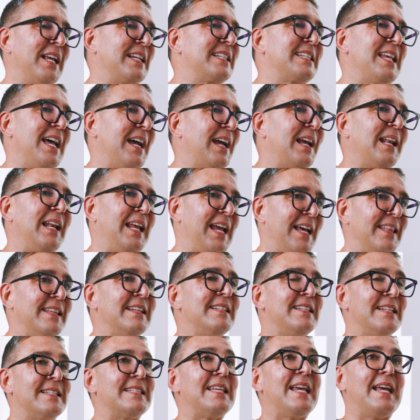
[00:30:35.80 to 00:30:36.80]
exactly. And
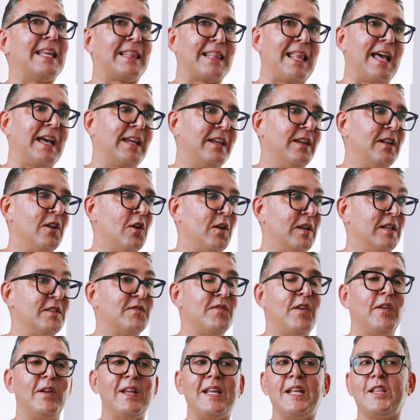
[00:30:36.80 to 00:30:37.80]
this is it. It's
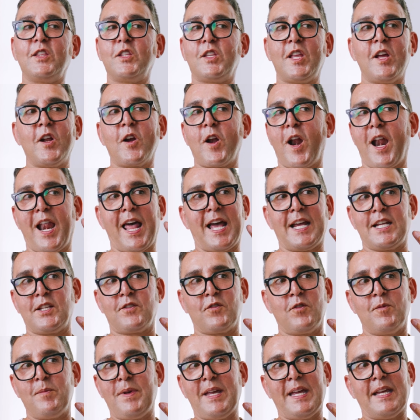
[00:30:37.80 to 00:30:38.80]
very internalized
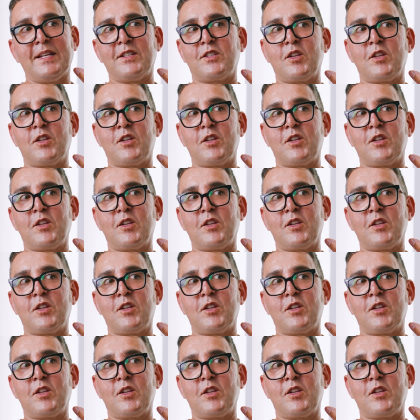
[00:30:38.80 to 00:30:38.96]
for me.